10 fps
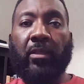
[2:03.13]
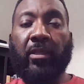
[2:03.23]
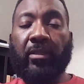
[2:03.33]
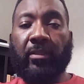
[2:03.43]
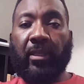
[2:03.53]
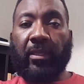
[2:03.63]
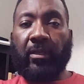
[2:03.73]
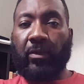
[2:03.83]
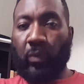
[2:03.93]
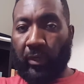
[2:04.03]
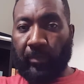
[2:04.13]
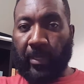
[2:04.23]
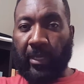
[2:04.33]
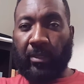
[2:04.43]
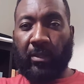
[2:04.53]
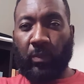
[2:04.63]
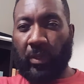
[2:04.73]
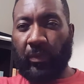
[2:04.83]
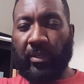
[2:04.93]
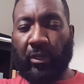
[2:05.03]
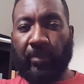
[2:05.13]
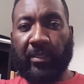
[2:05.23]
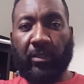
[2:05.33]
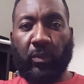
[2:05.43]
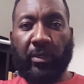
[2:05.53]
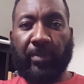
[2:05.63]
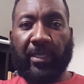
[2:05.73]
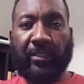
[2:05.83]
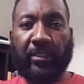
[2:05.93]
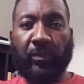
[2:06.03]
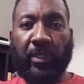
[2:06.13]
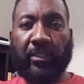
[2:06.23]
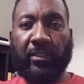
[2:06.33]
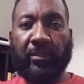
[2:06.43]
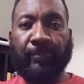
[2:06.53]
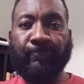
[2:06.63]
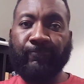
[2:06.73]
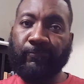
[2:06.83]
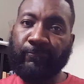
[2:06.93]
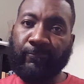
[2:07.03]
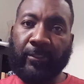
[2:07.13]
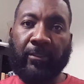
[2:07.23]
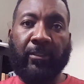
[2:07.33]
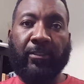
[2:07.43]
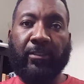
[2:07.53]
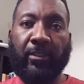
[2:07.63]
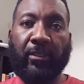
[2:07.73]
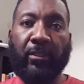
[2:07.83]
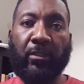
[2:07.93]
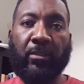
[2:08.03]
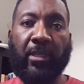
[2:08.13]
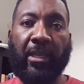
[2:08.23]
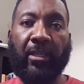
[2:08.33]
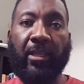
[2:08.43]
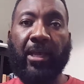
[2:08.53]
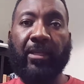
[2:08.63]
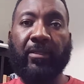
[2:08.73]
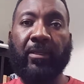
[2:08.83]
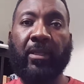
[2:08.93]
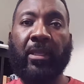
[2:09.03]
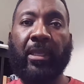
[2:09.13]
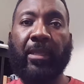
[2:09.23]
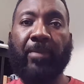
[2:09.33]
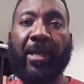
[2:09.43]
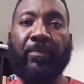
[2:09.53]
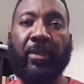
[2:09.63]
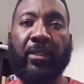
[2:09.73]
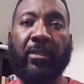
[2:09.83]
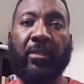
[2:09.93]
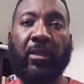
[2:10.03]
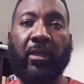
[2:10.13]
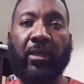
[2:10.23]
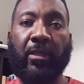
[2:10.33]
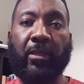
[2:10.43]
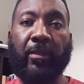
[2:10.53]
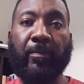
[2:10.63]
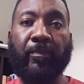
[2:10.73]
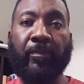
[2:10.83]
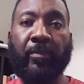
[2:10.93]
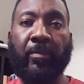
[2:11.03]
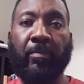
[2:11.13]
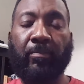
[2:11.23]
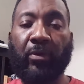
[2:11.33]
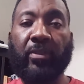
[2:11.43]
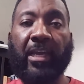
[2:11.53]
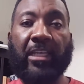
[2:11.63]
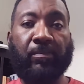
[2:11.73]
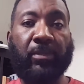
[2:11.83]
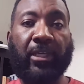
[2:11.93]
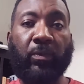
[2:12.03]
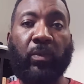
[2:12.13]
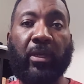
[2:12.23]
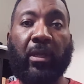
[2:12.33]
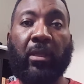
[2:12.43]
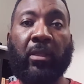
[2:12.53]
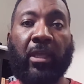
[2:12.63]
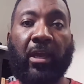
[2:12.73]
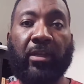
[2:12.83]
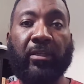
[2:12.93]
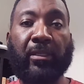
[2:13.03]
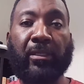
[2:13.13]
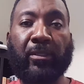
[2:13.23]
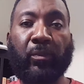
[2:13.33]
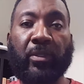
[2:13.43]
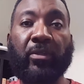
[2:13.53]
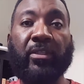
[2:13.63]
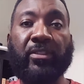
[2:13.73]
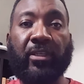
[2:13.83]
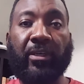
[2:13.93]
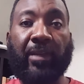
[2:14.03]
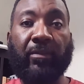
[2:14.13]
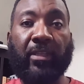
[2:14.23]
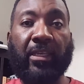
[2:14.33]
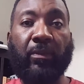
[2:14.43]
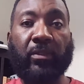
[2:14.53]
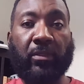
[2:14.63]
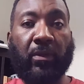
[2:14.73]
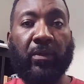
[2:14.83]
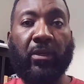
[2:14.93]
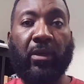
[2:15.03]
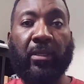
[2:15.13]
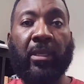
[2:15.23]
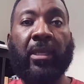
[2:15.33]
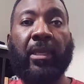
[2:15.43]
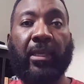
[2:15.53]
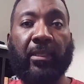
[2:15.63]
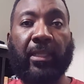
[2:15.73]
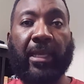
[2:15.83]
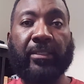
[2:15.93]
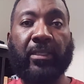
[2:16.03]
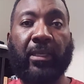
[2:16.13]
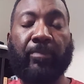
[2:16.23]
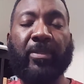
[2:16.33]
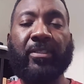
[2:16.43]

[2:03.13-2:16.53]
Another thing, quarterback. What do we know about the quarterback situation? Still not a lot. In my opinion, both guys played well when you consider everything that was going on in the last game.